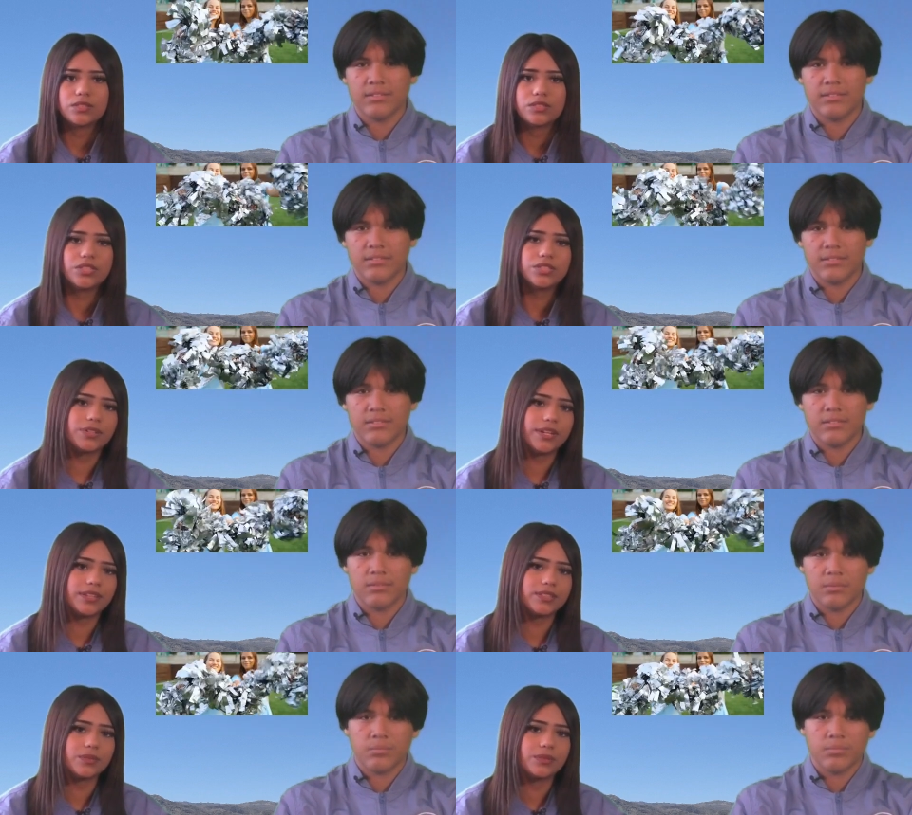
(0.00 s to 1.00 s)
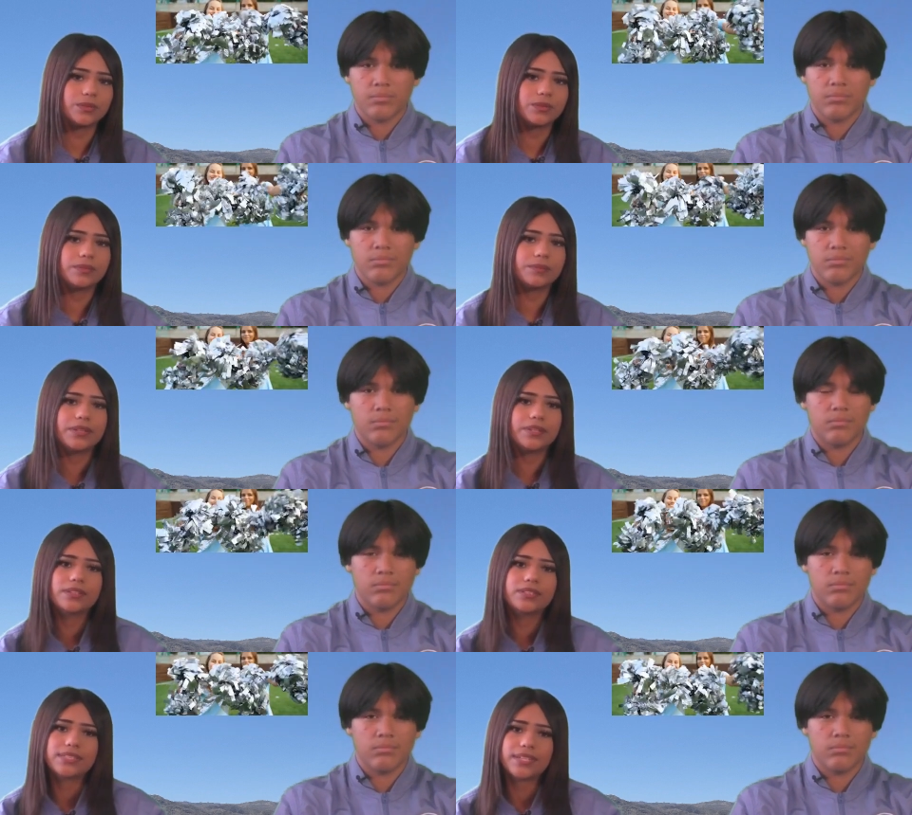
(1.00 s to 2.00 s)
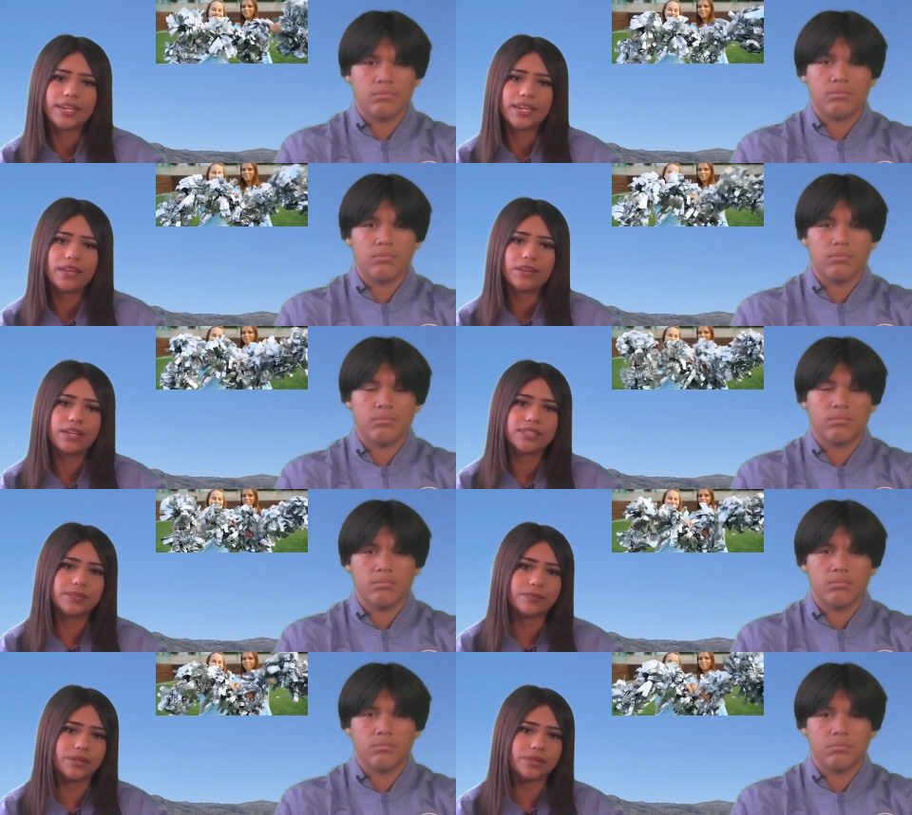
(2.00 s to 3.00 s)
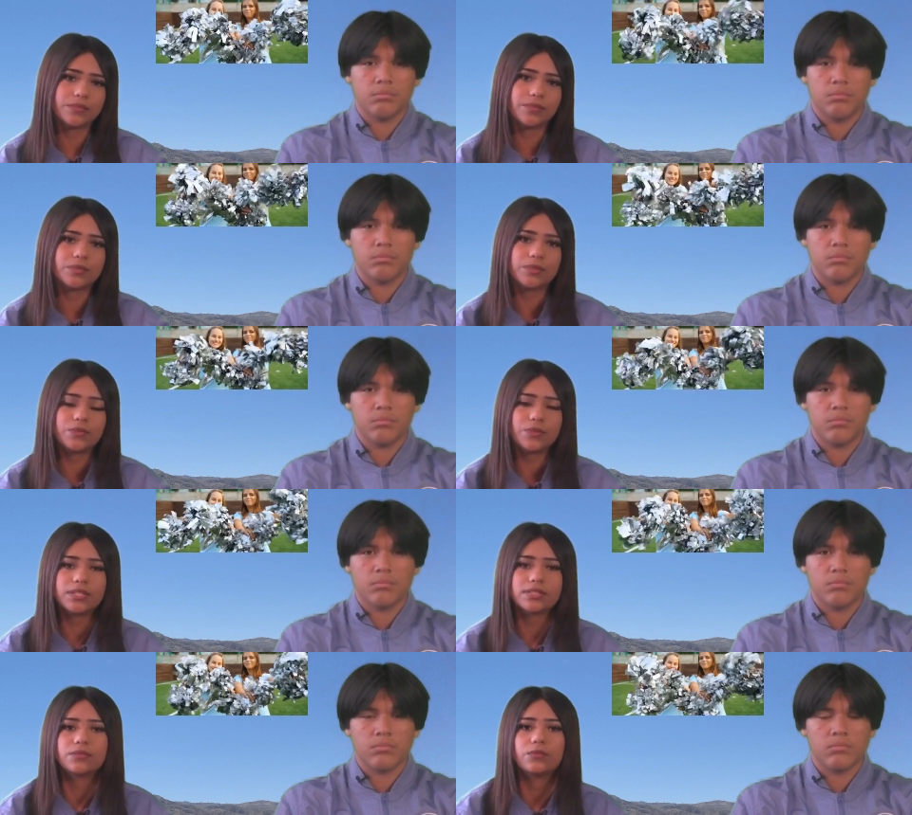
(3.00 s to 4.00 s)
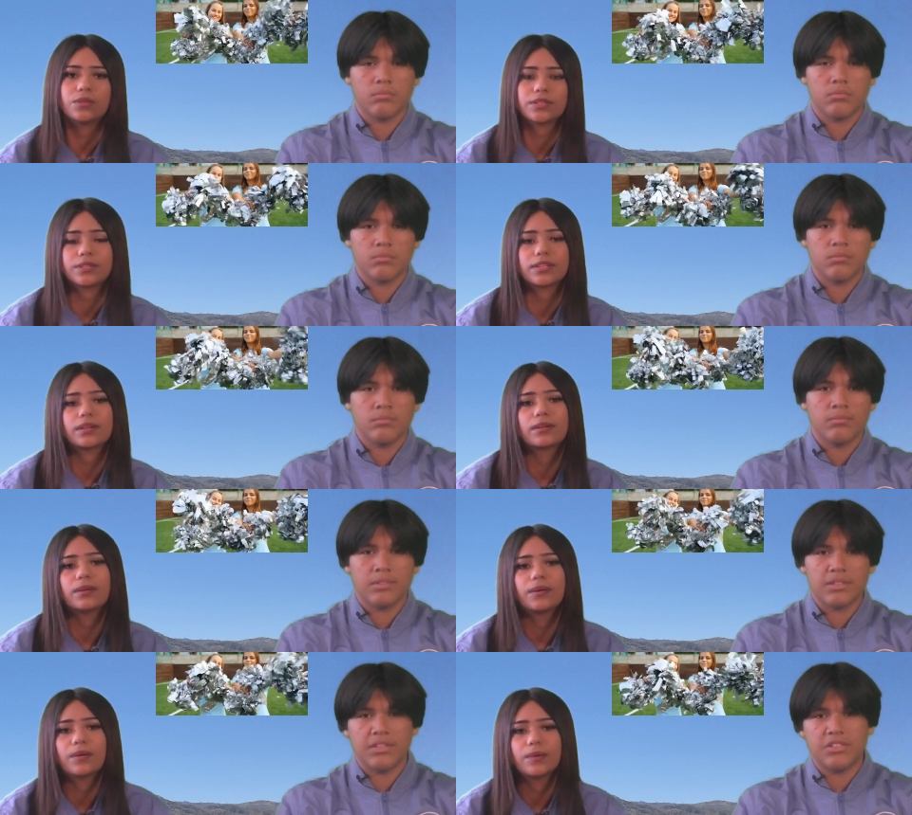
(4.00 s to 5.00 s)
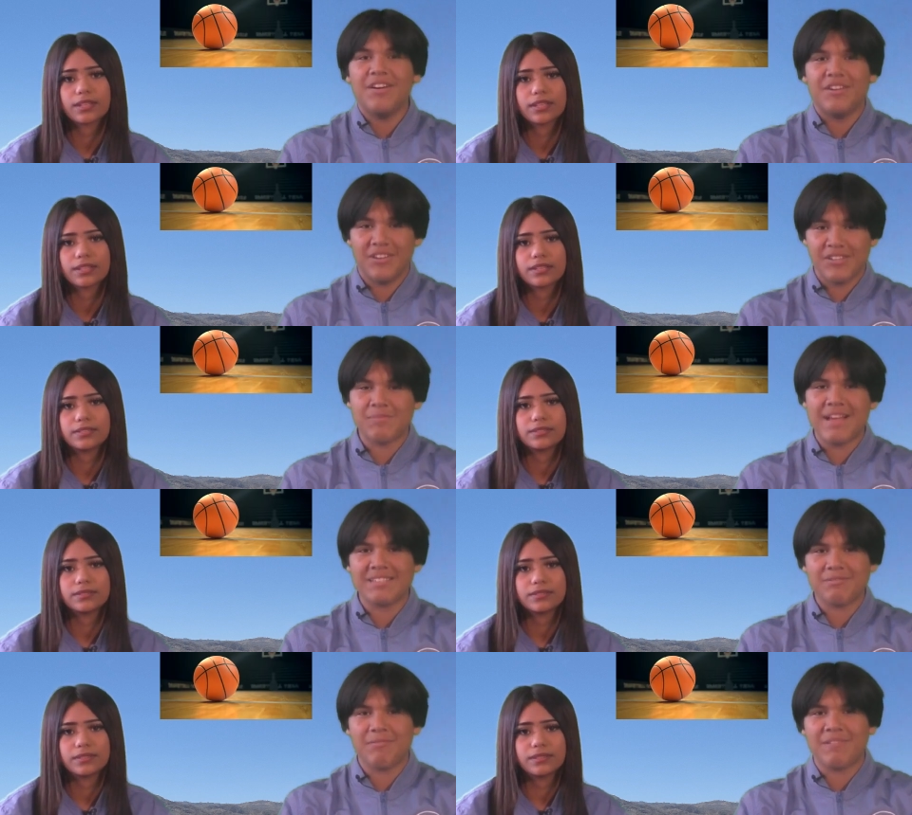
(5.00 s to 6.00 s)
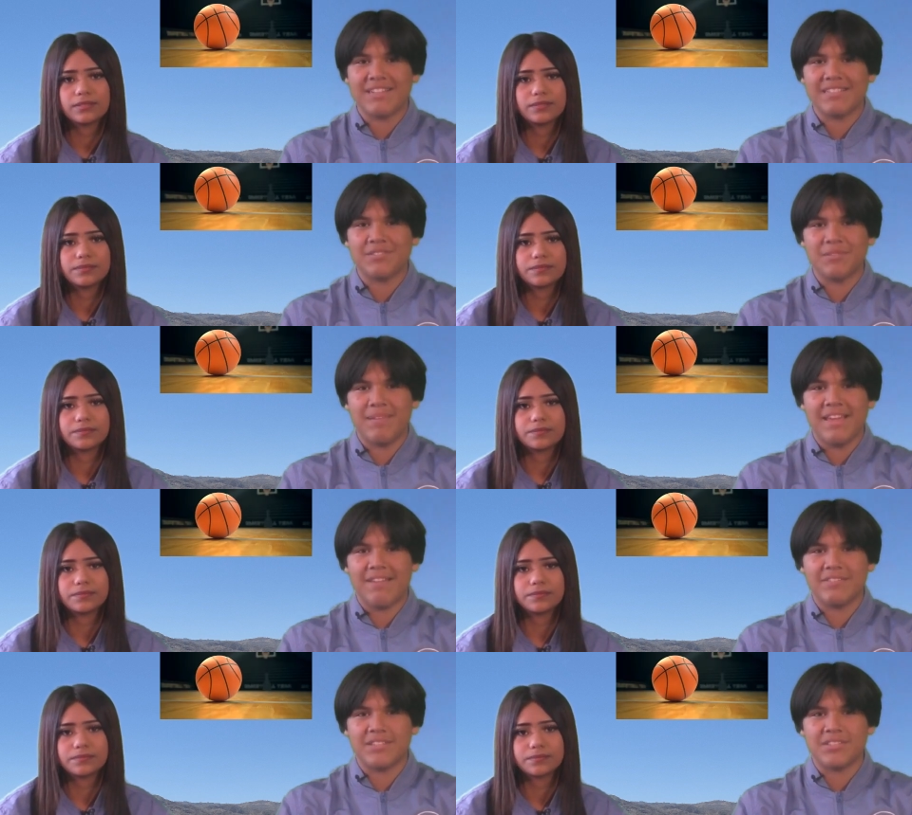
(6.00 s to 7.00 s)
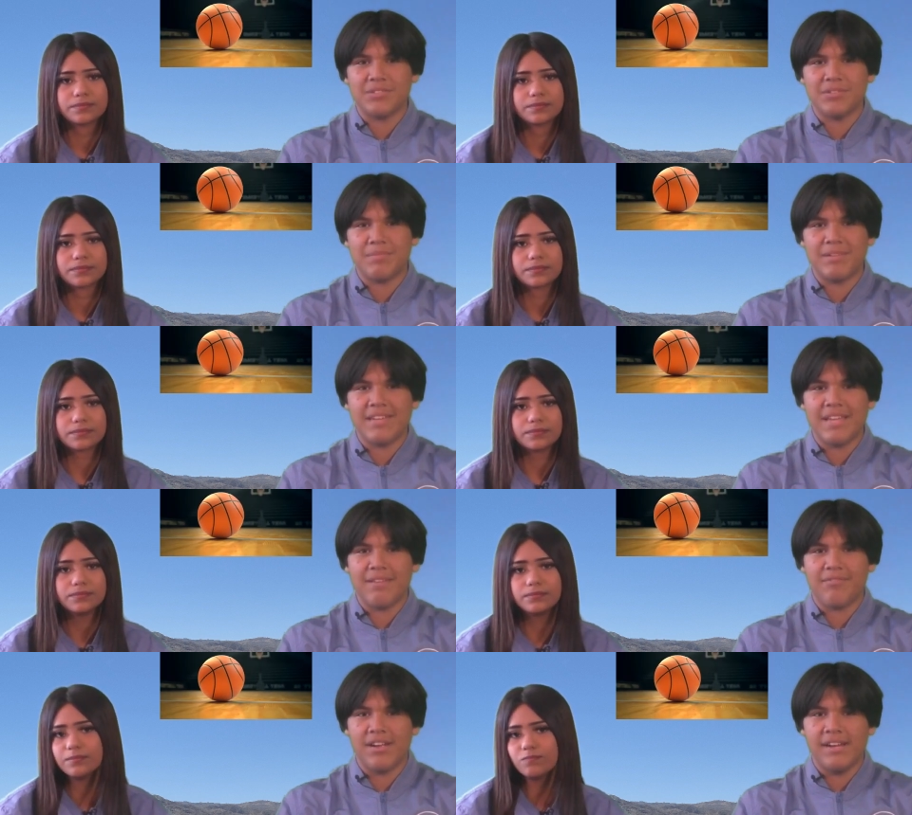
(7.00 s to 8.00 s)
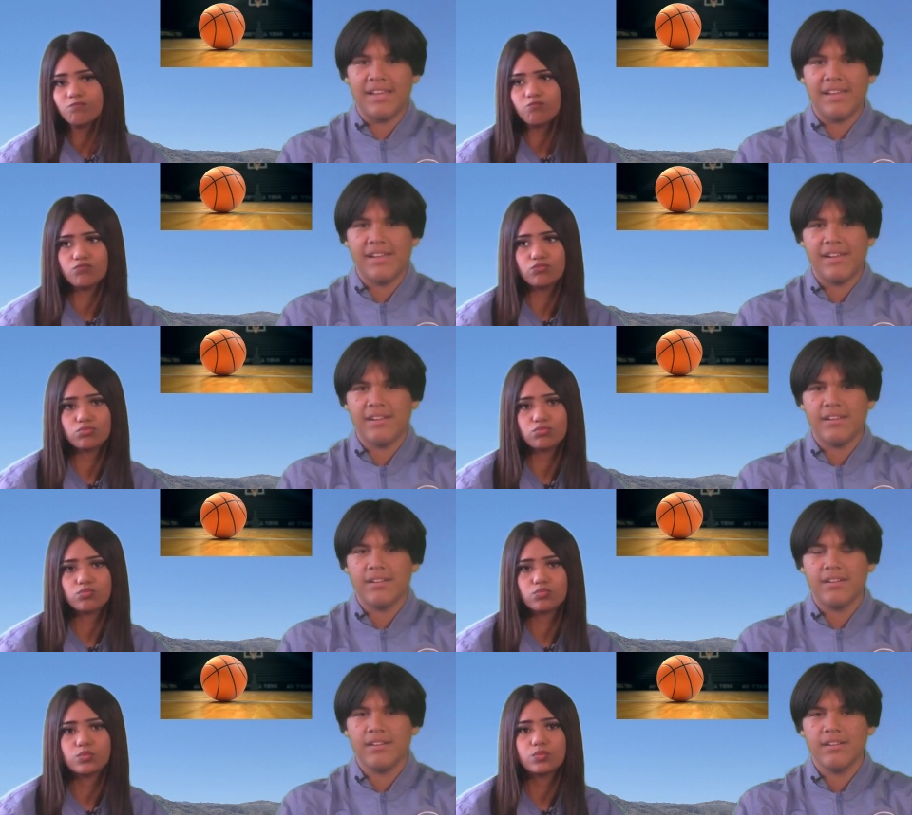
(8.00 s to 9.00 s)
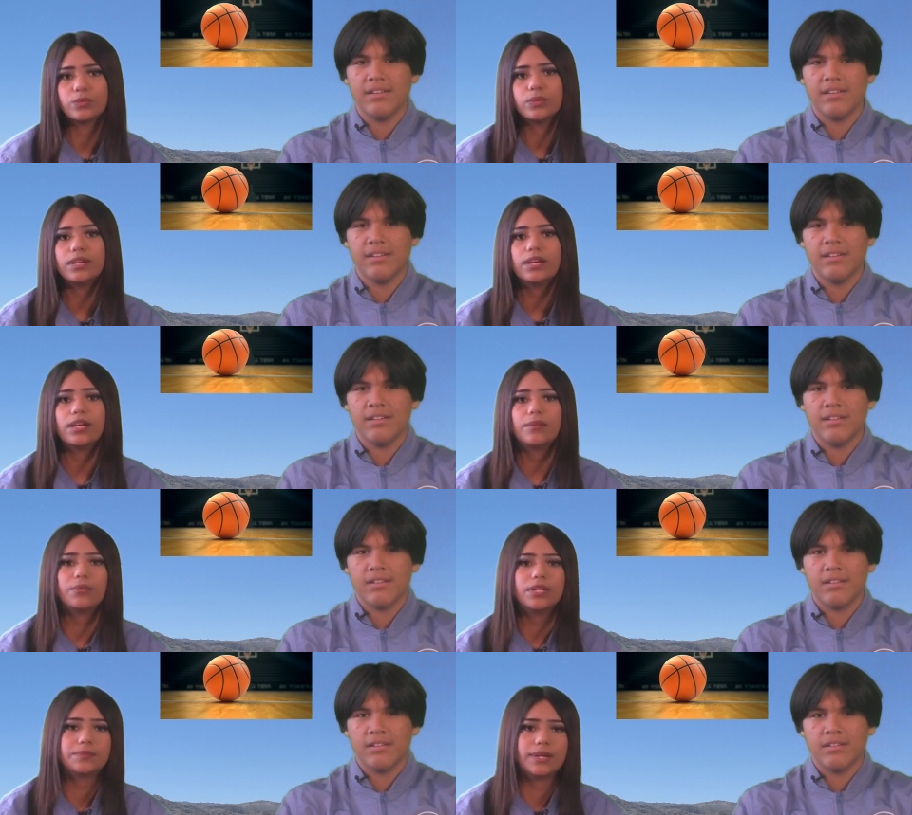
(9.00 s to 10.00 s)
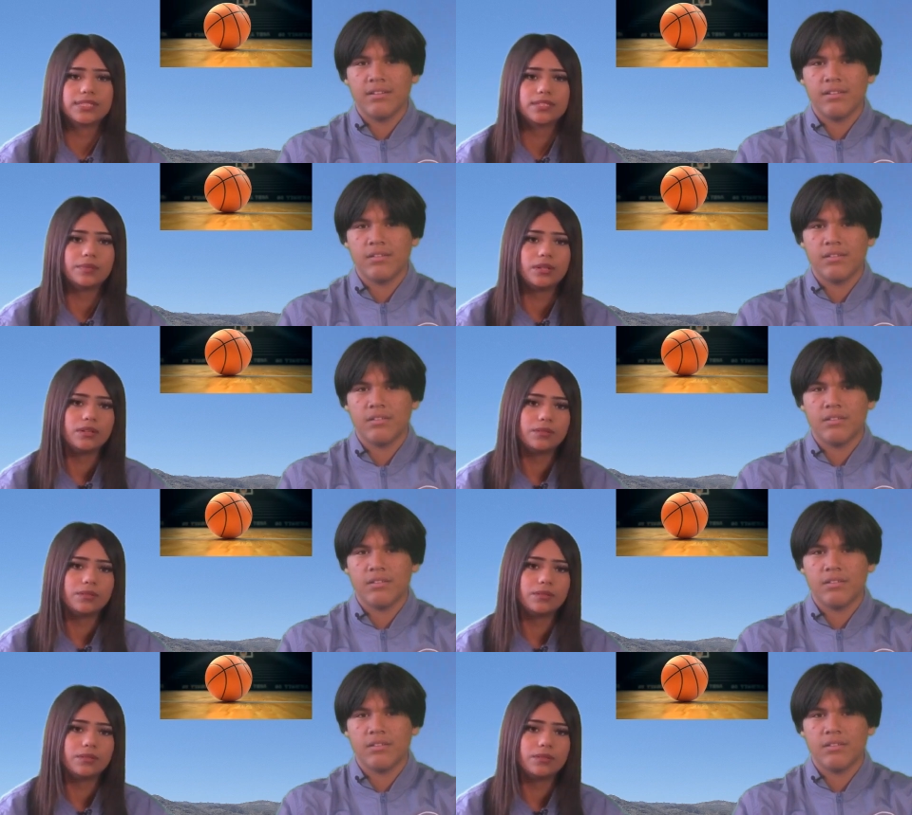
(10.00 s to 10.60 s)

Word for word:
Speaker 1: Cheer tryouts will be today and tomorrow from 3.40 to 4.30.
Speaker 2: Girls, girls basketball practice will be after school on Monday and Friday.
Speaker 1: And boys basketball